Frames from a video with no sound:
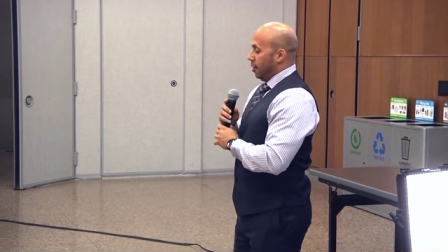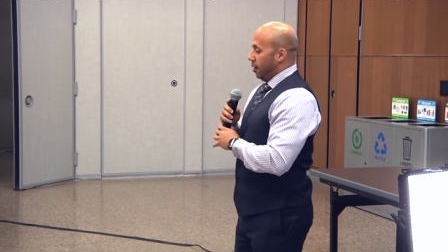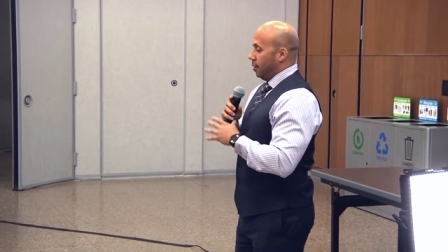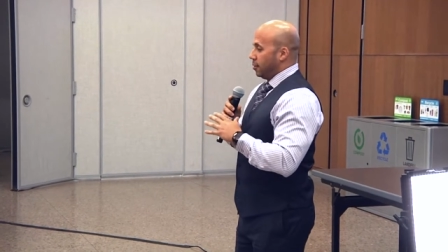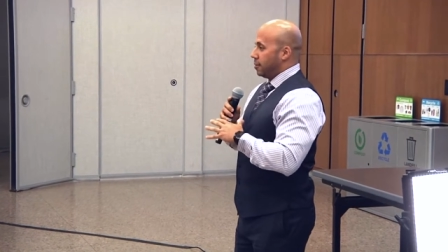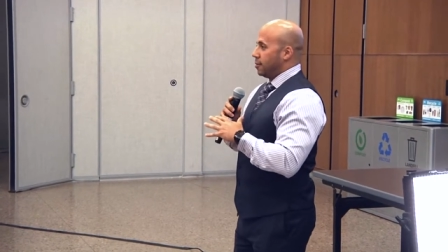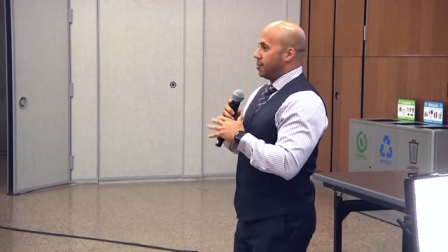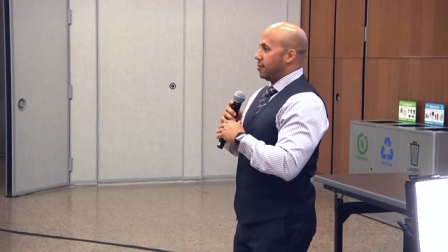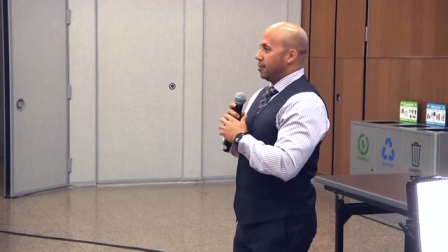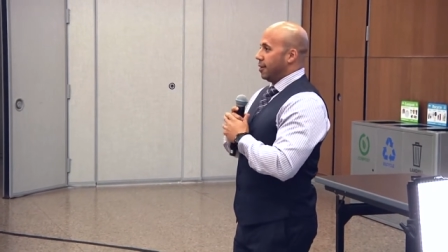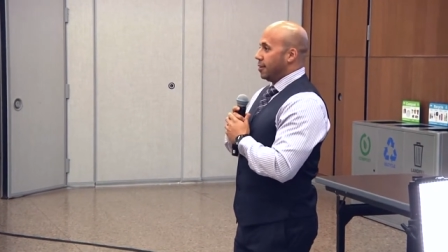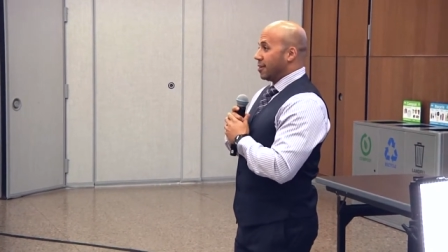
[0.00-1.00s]

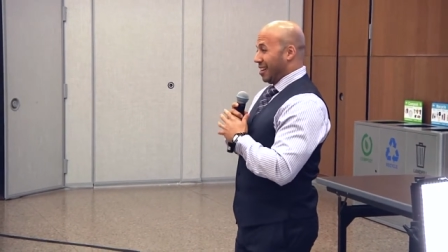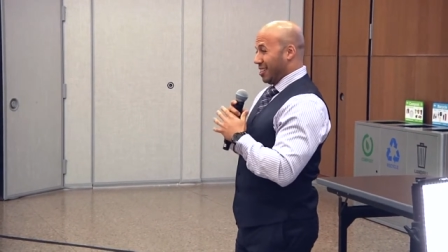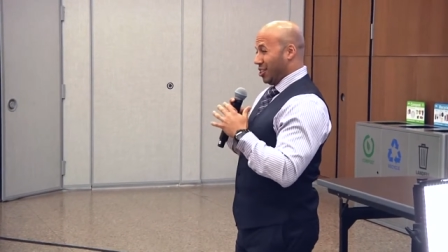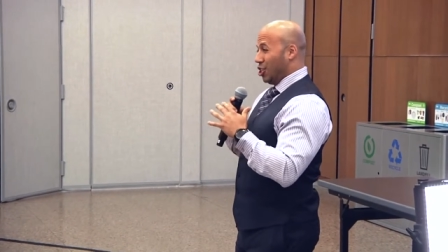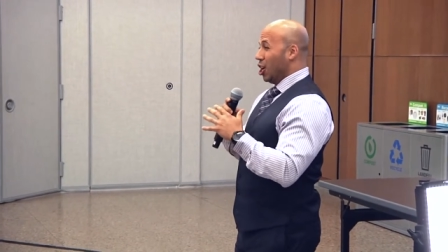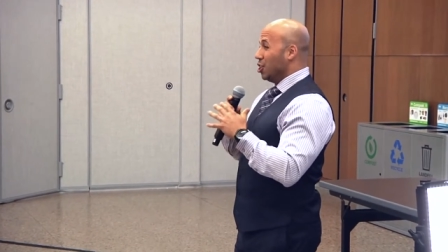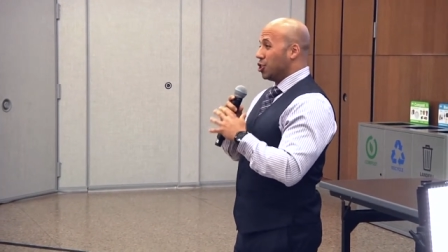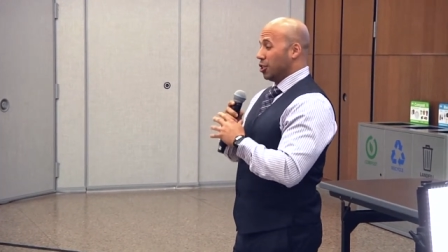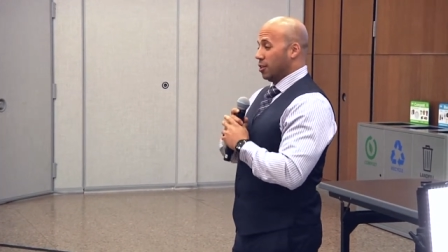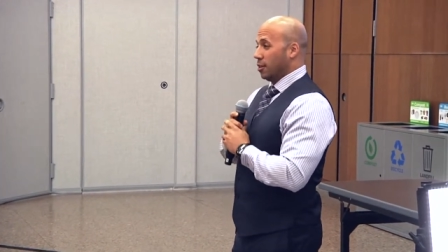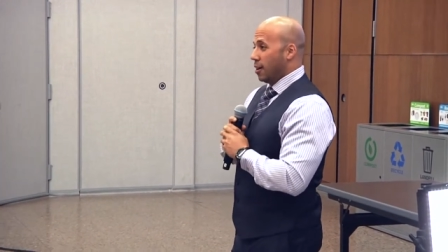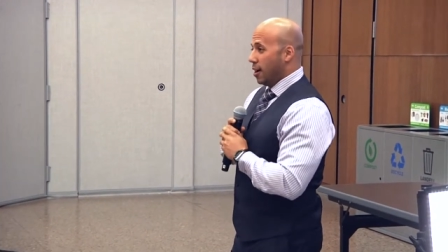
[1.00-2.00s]
it's it's like a
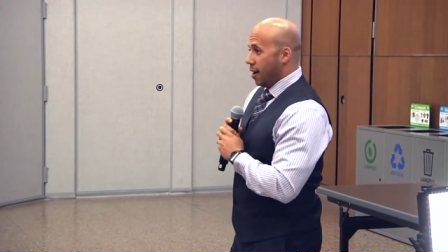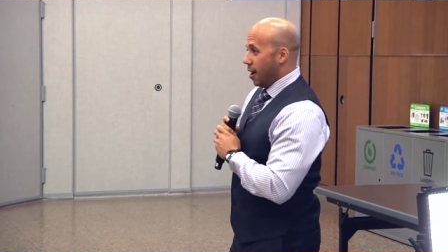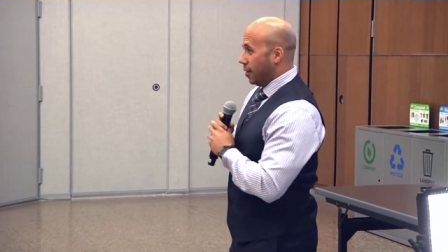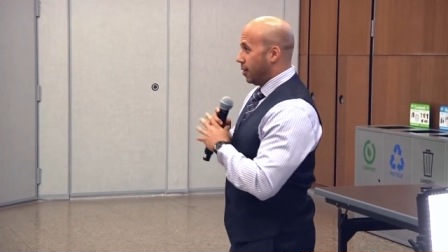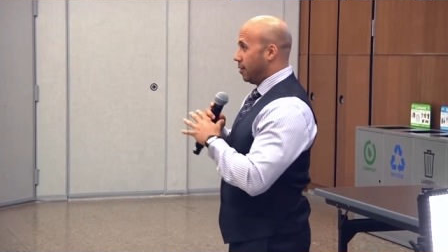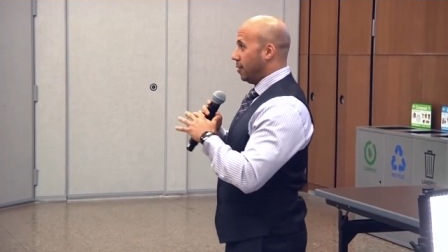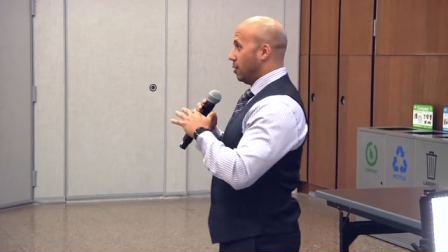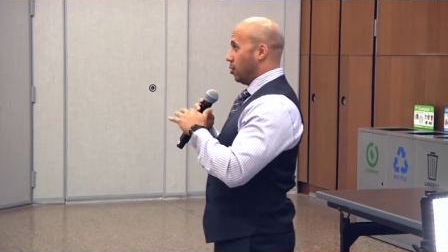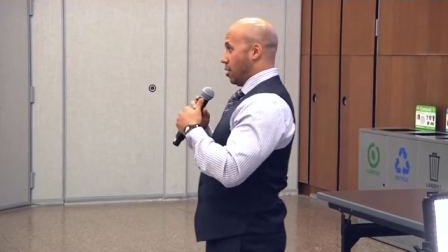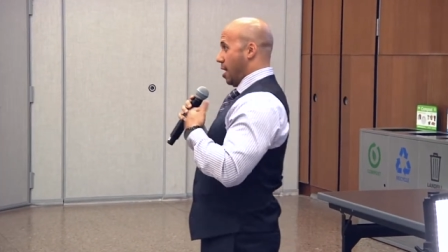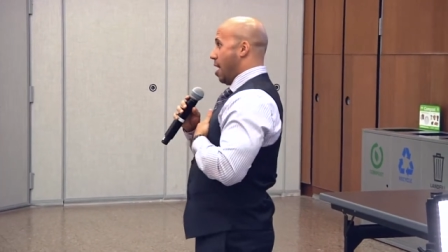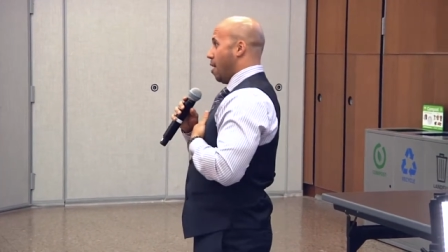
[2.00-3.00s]
dungeon. I, I, you
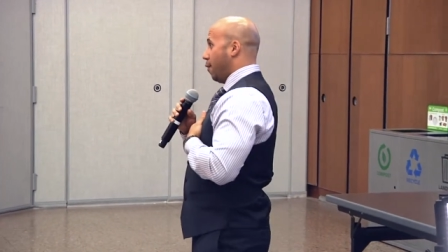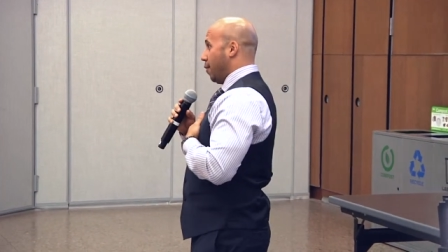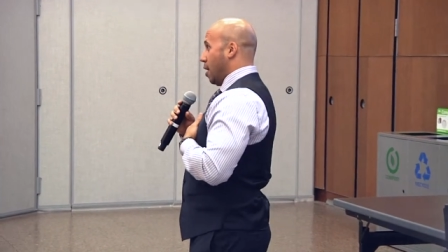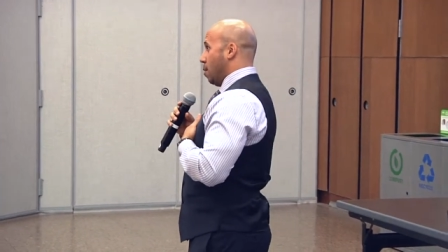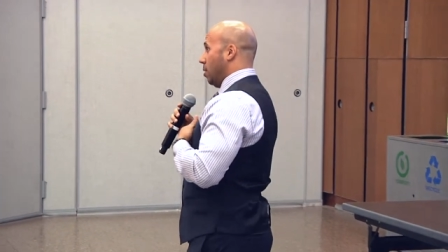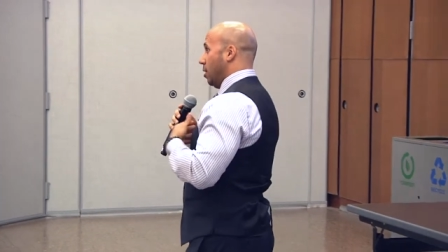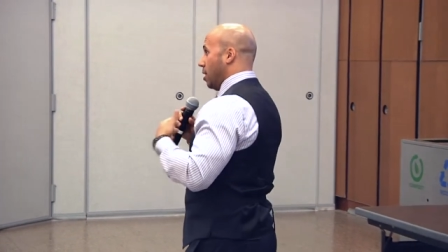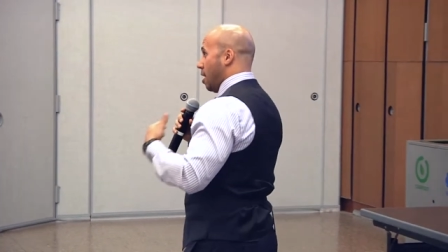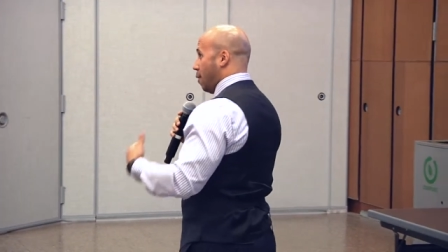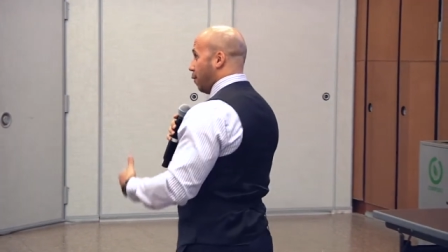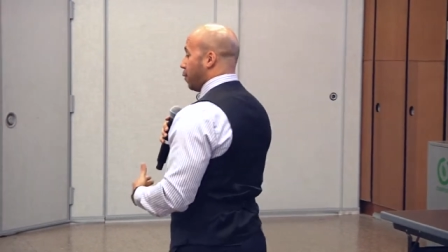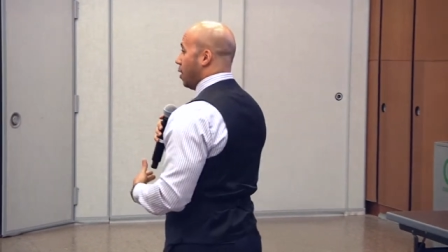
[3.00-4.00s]
know, and I have family and I
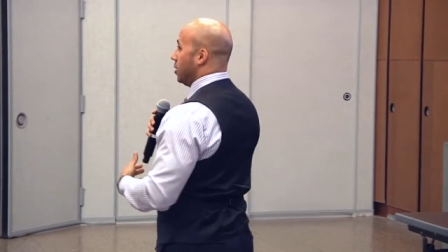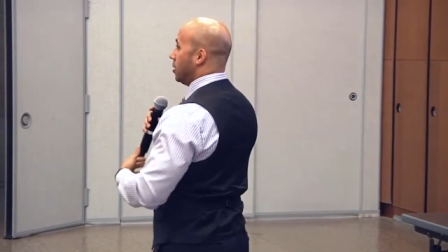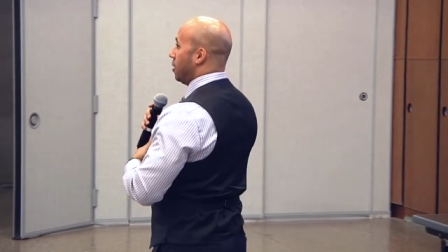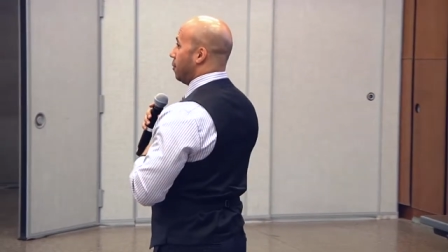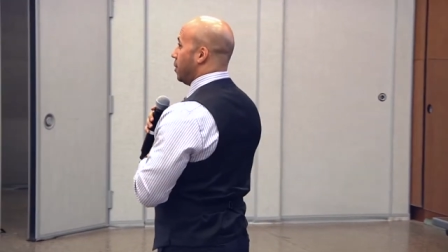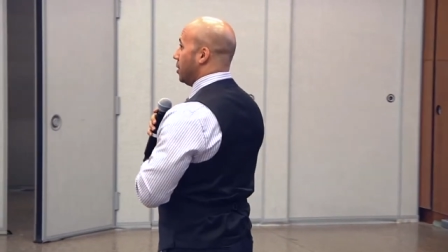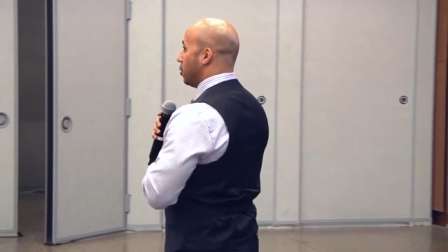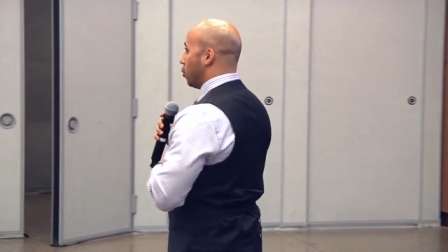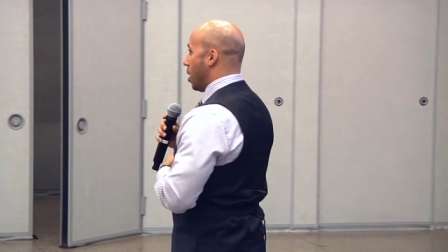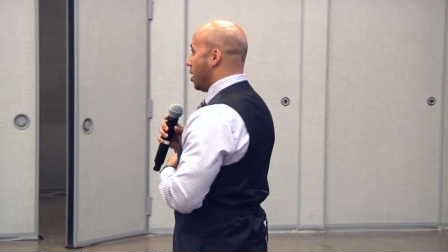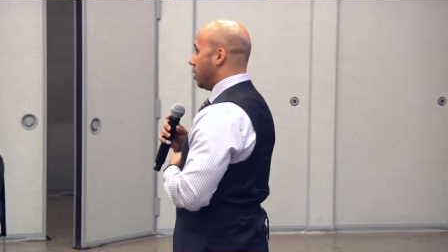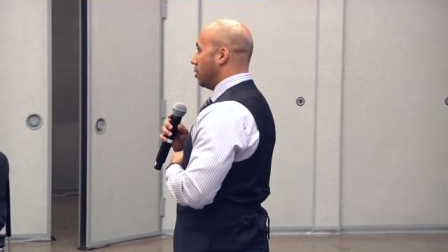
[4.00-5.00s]
have friends that have been to
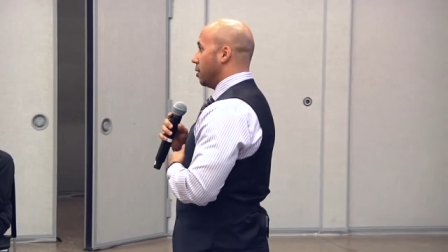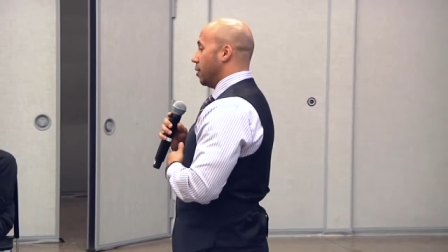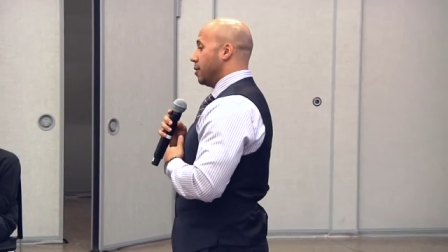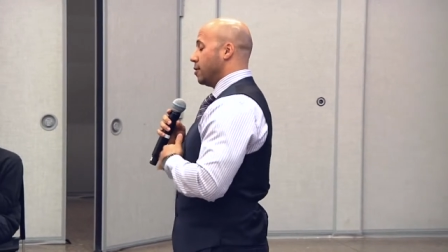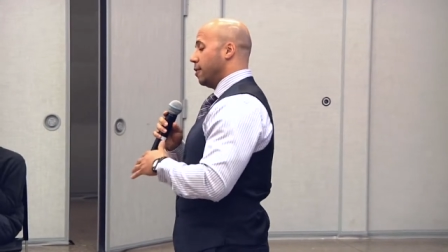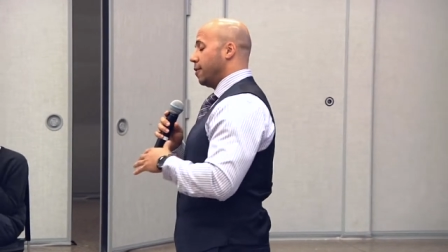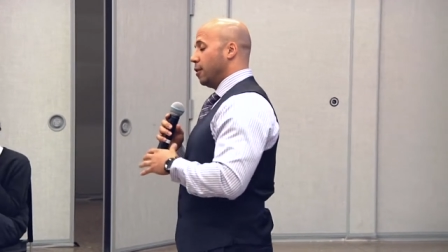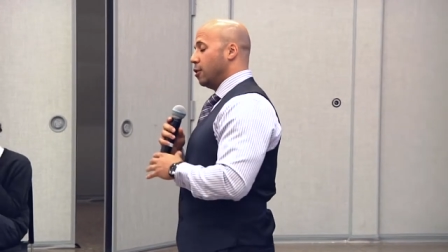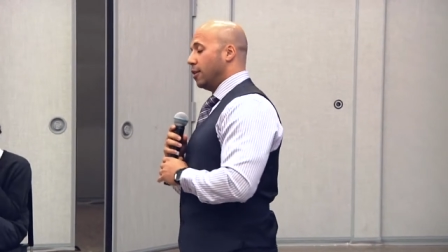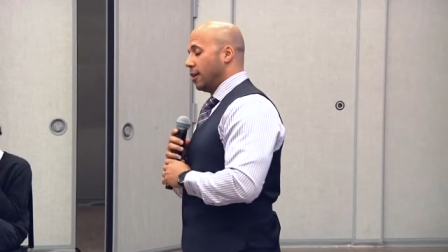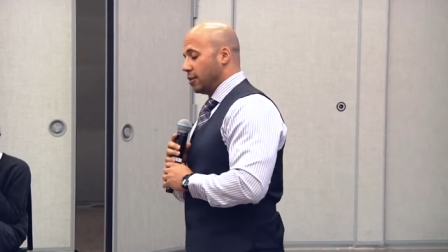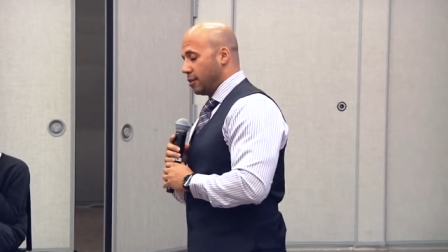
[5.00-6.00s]
Rikers, and there's nothing
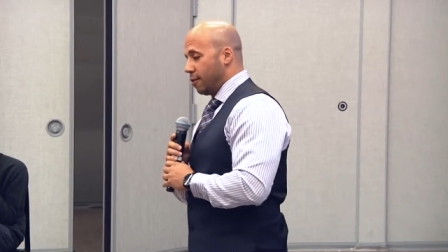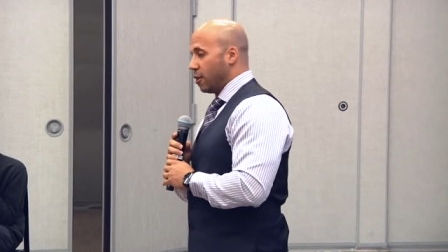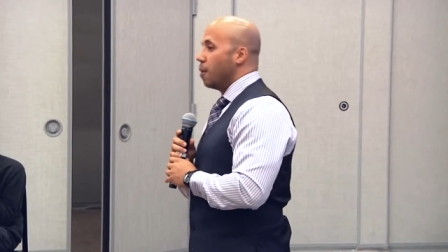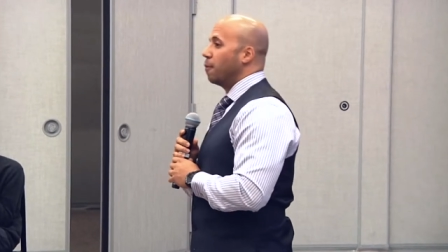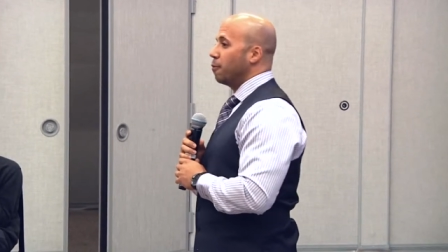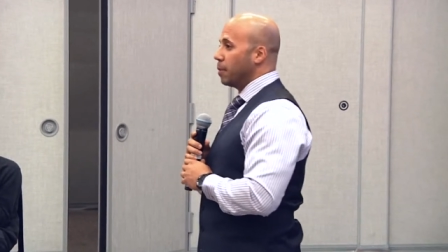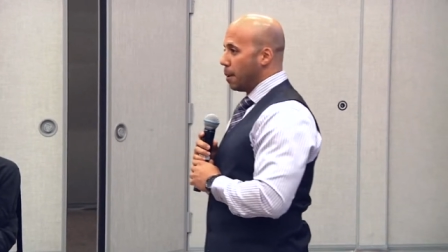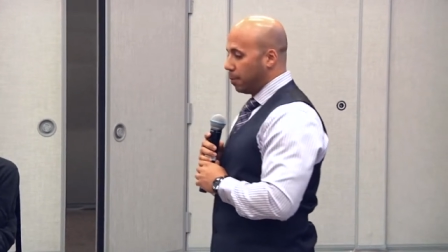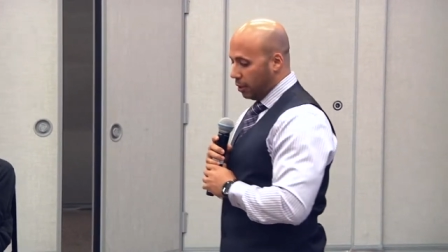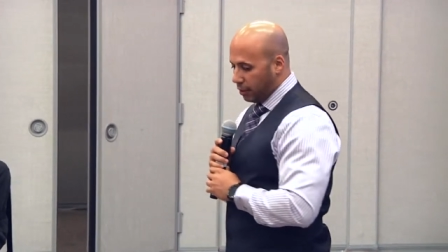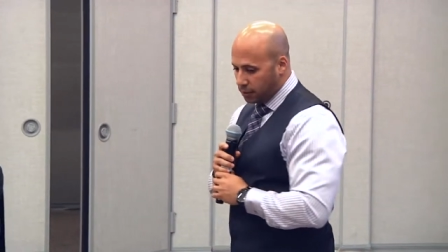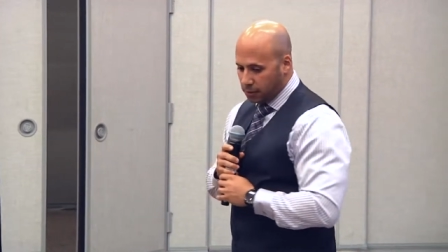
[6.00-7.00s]
good that has ever come from that
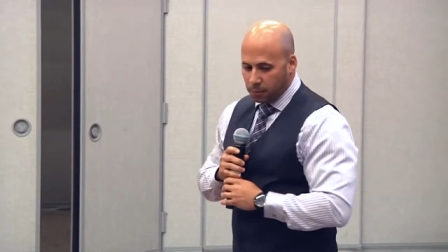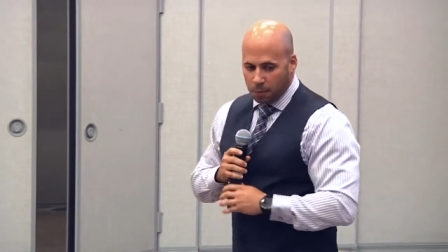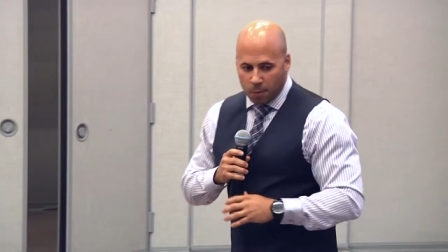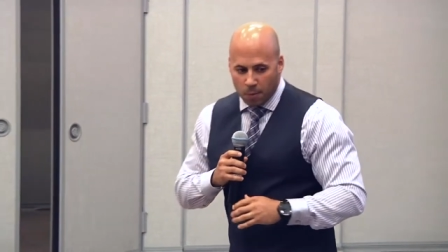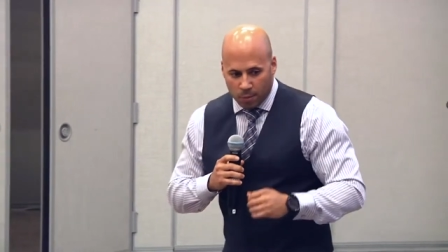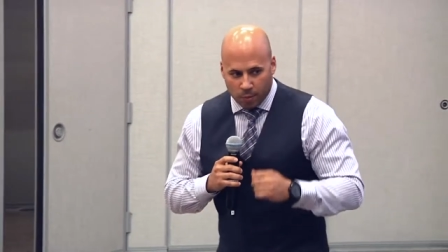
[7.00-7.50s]
place.